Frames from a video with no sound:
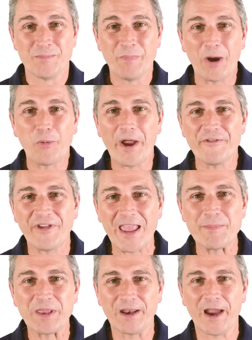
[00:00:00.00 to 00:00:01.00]
My wife
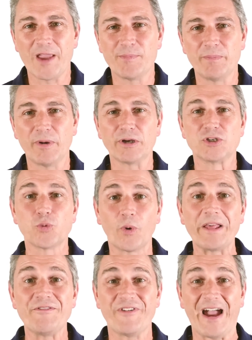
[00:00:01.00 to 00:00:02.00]
Amy and I have been married
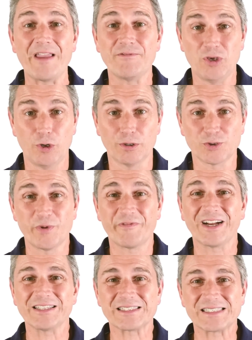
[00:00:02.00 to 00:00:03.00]
25 years. We've
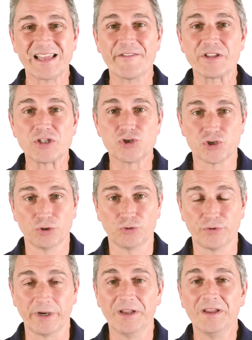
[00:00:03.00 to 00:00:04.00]
got seven
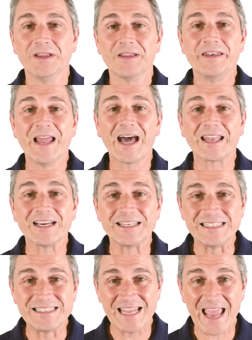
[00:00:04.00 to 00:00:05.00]
children. Not a
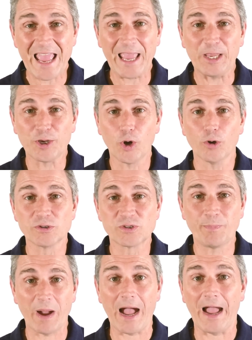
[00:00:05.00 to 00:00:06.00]
day
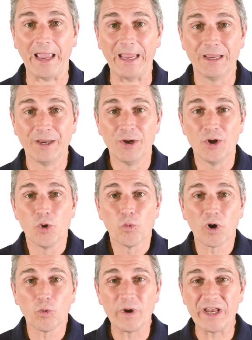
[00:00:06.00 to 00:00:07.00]
goes by
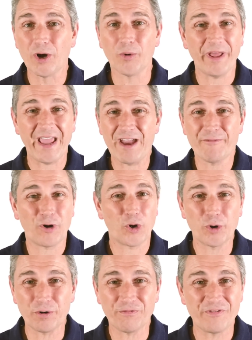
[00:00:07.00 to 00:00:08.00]
where we don't have
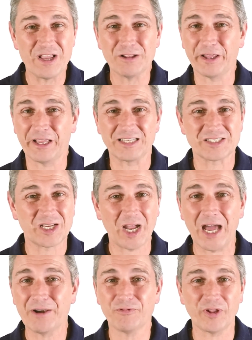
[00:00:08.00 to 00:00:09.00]
hurt feelings,
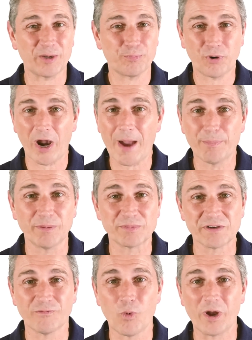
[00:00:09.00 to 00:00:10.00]
conflict,
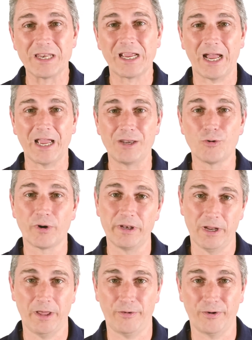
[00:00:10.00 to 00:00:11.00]
problems of one kind or
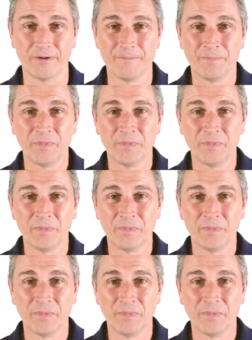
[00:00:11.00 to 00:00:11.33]
another.